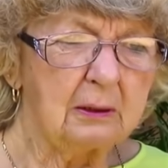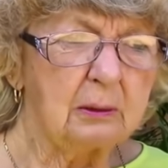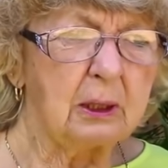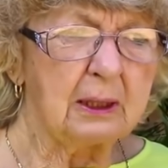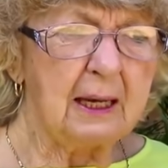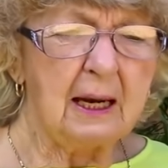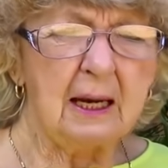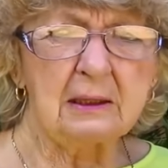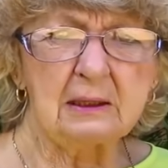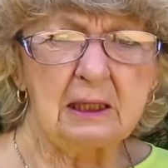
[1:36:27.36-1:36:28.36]
do a
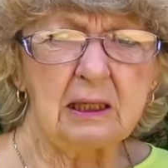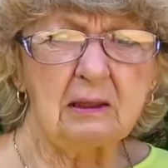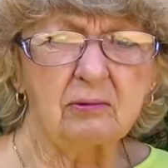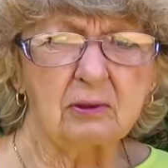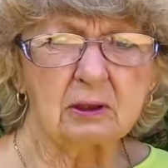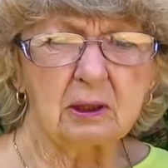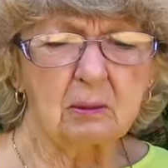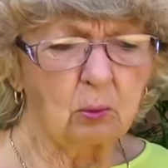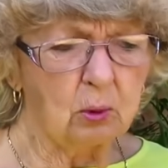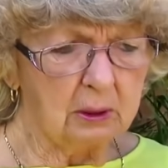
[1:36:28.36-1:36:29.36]
kind deed for
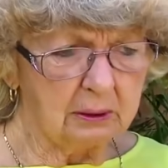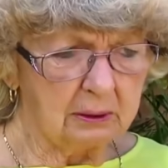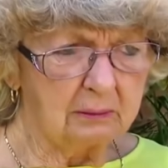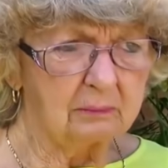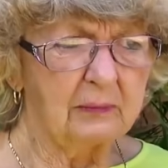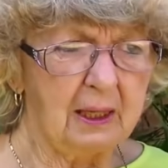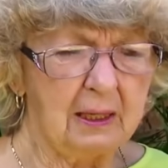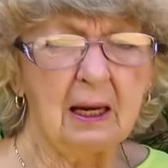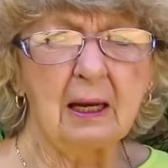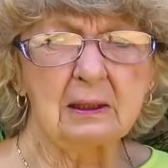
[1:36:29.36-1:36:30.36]
someone,
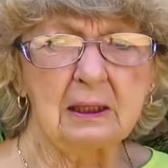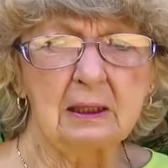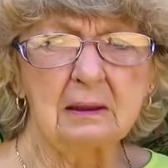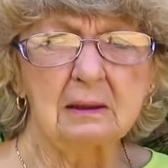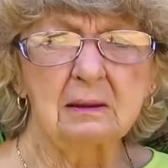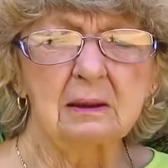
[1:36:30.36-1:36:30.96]
and I did.